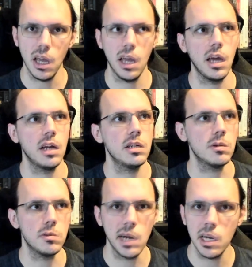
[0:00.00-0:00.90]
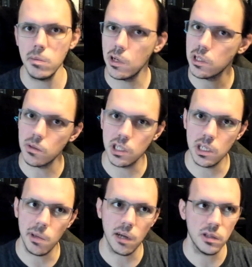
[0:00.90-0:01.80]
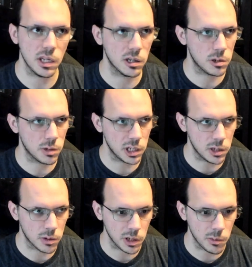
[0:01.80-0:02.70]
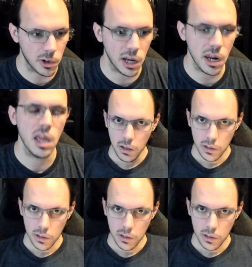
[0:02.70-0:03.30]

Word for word: and the remaining books will ship out in the year 2021.